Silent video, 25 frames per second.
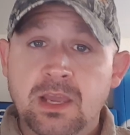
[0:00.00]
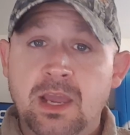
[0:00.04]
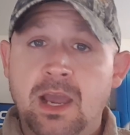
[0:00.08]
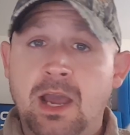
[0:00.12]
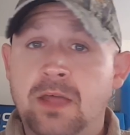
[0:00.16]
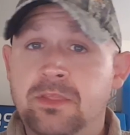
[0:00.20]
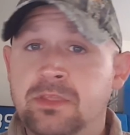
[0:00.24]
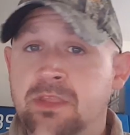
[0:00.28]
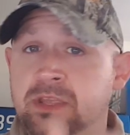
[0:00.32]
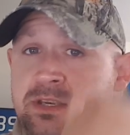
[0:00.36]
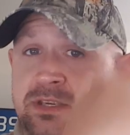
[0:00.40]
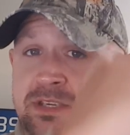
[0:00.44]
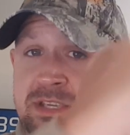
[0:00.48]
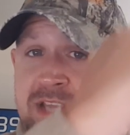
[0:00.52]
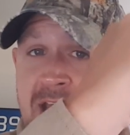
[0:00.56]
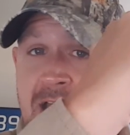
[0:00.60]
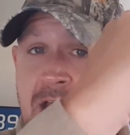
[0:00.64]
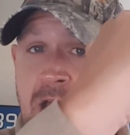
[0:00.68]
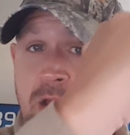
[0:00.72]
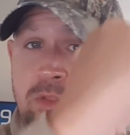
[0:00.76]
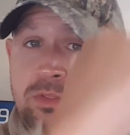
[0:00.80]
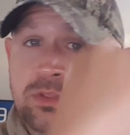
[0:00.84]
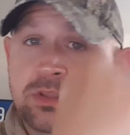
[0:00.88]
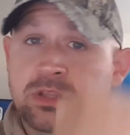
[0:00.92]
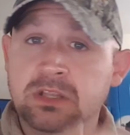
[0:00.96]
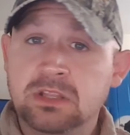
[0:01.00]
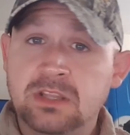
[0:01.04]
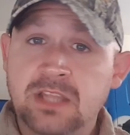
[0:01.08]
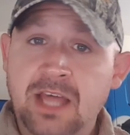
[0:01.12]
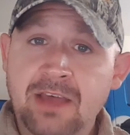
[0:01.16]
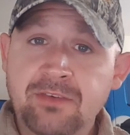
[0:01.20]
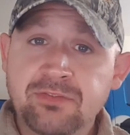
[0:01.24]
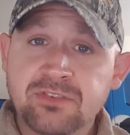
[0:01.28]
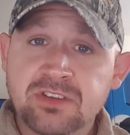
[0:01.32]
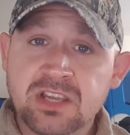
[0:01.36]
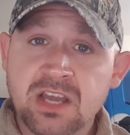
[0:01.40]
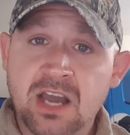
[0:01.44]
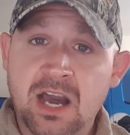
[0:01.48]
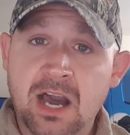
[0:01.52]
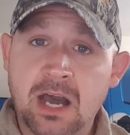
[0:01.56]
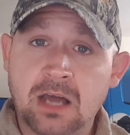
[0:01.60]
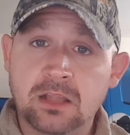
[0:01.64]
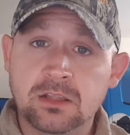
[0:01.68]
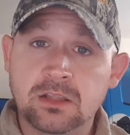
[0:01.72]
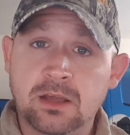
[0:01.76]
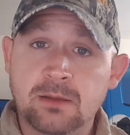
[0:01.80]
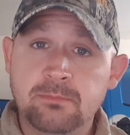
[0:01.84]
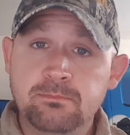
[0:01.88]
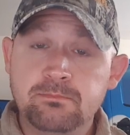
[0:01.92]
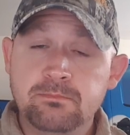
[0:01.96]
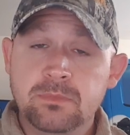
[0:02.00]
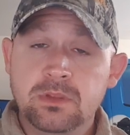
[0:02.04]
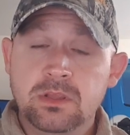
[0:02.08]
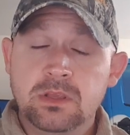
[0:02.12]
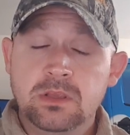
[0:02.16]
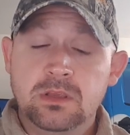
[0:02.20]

And then down the left column,